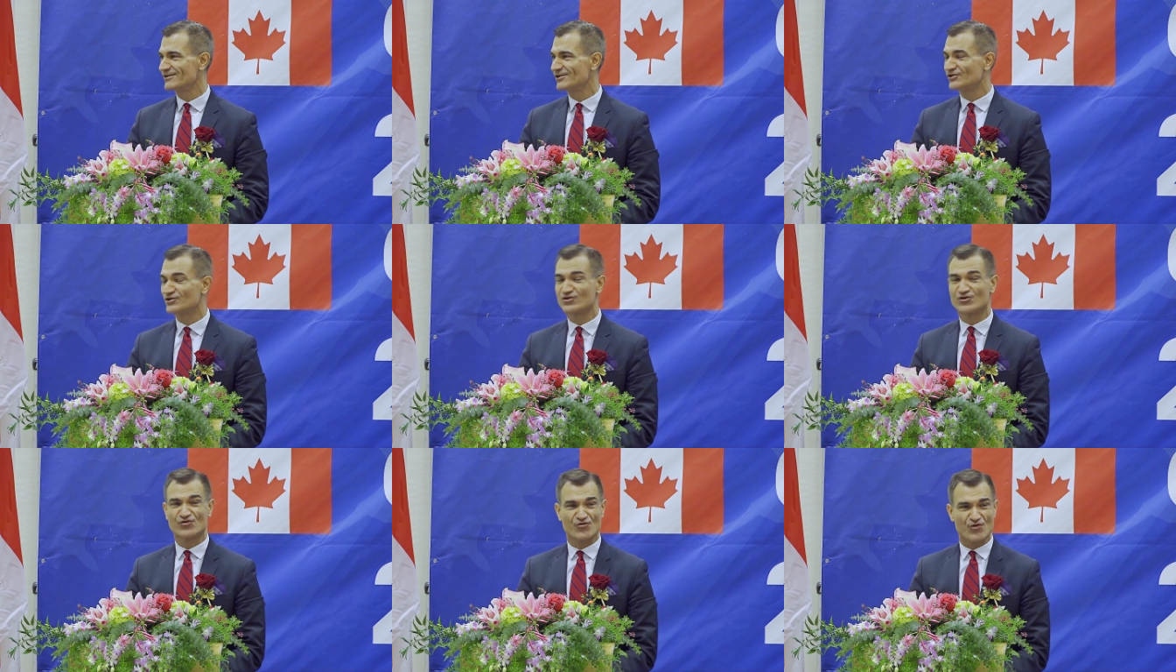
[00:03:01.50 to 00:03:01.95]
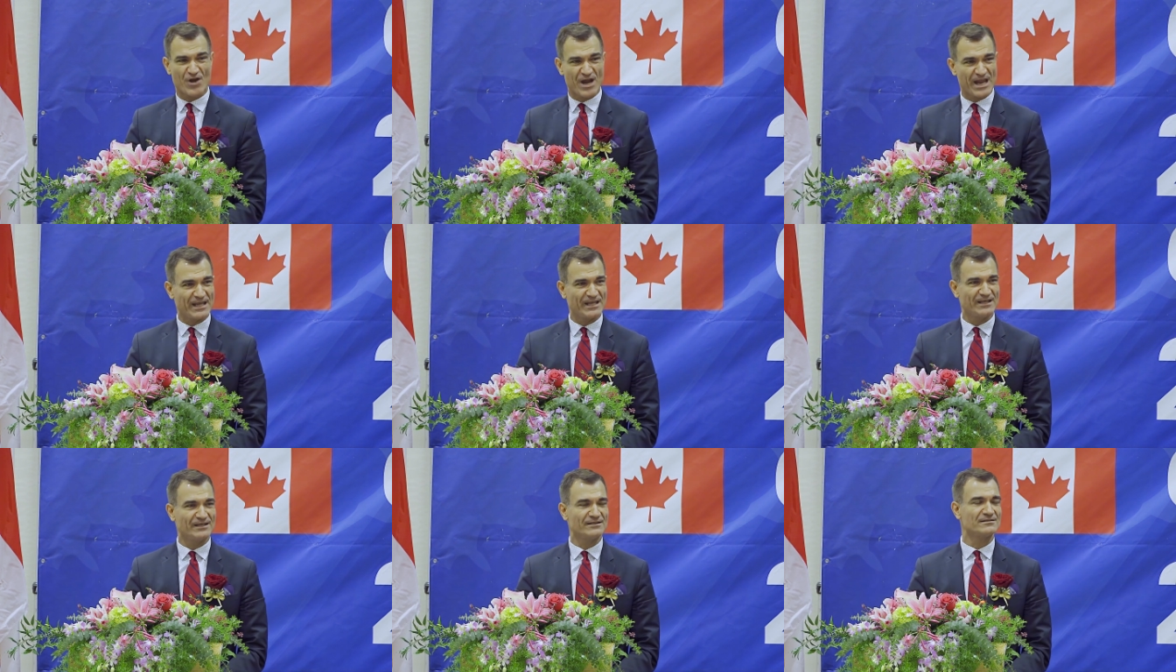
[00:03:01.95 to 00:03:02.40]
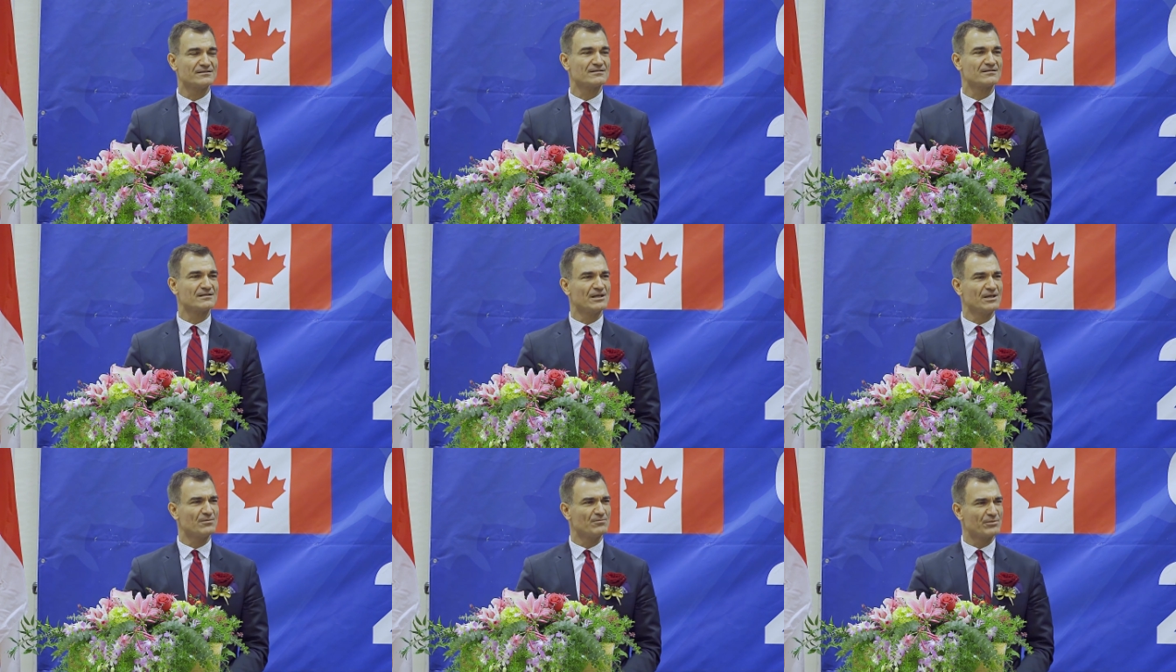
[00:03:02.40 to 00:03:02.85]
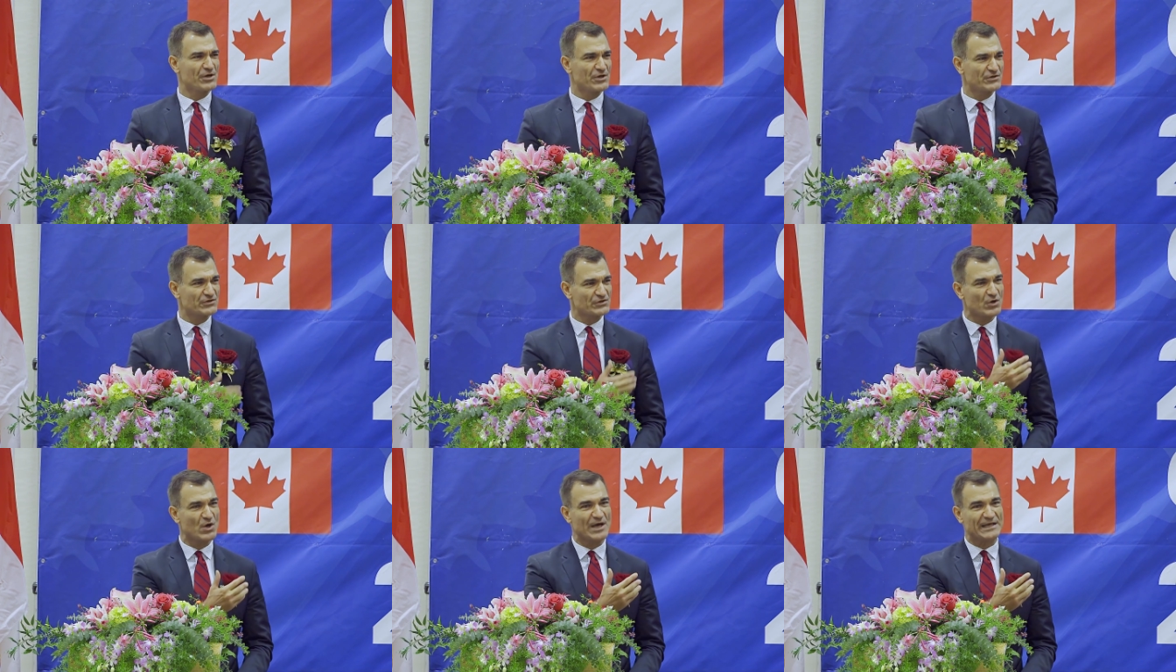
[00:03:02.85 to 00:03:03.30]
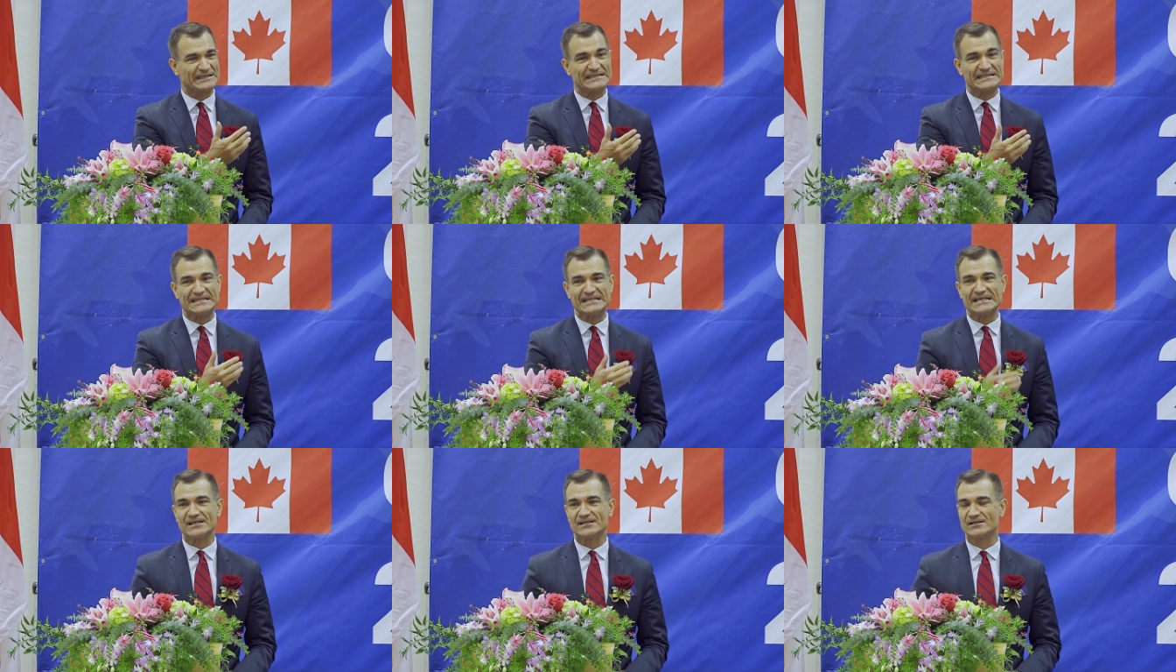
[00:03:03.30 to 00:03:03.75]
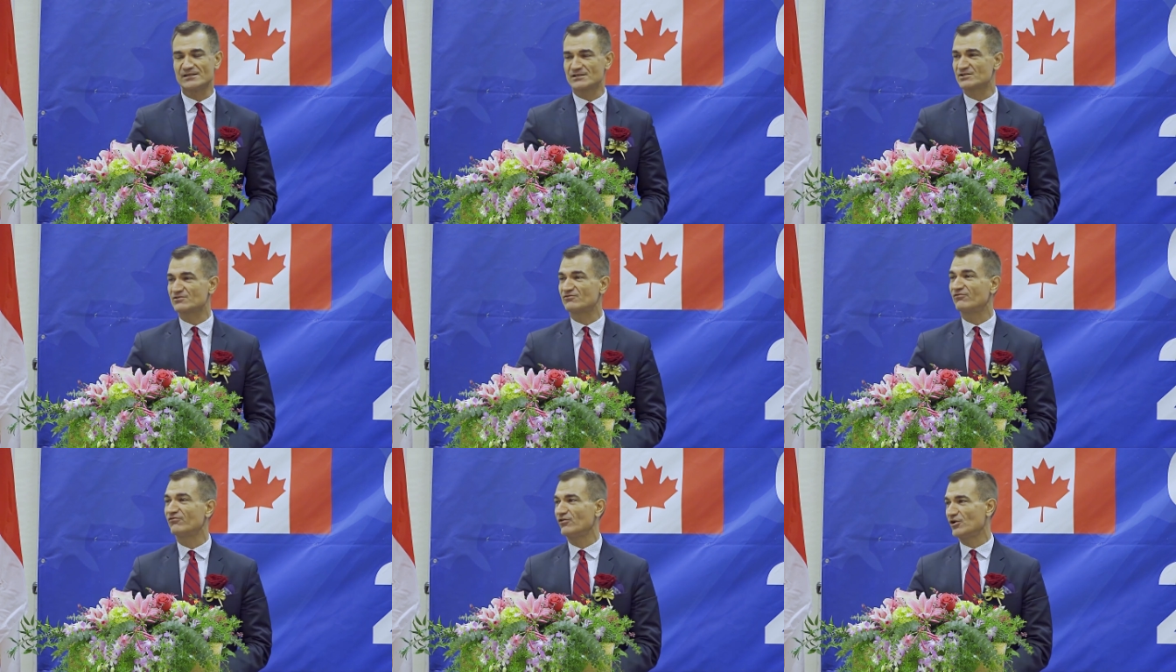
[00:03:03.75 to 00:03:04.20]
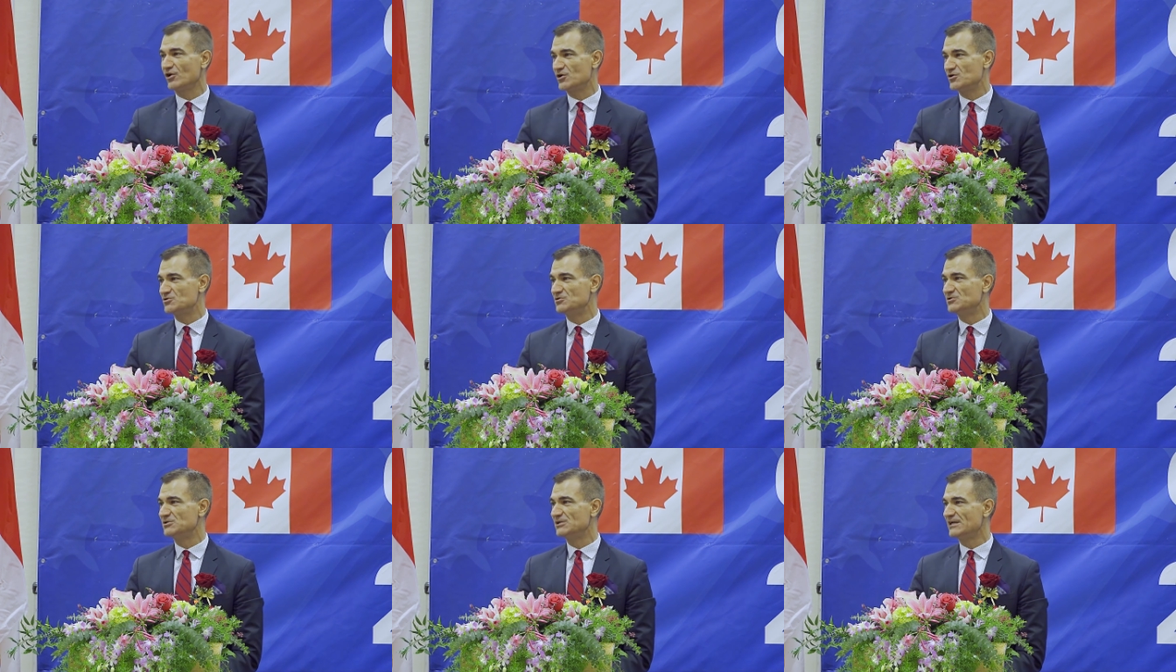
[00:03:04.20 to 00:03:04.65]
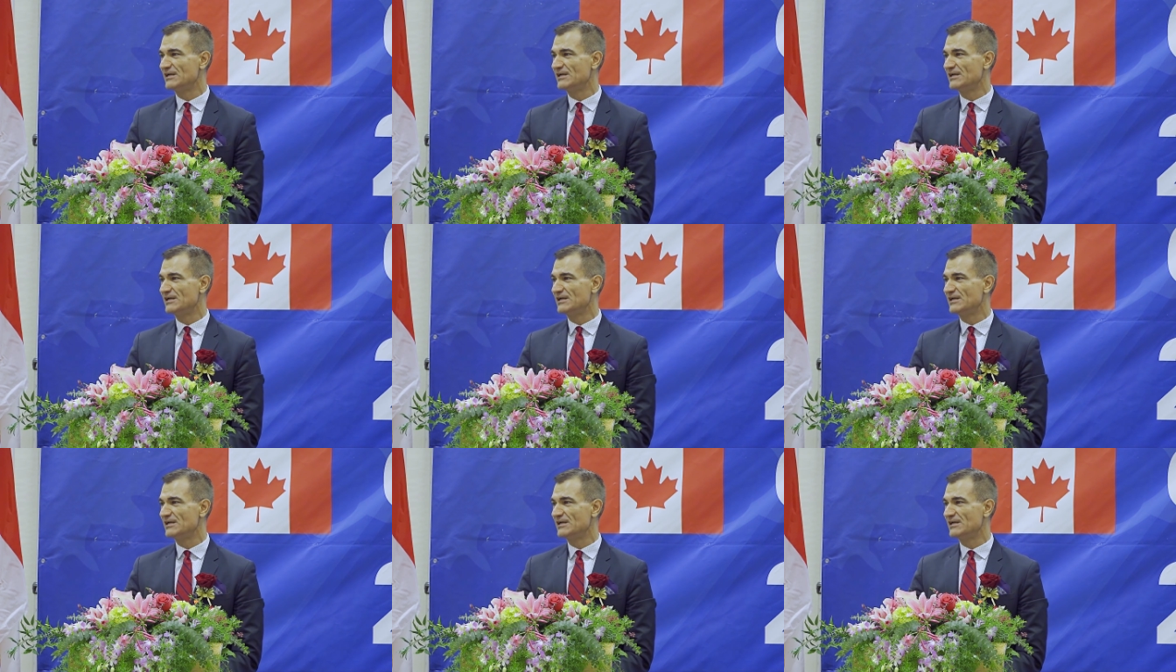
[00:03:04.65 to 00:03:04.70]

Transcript: trade, but also ideas flow,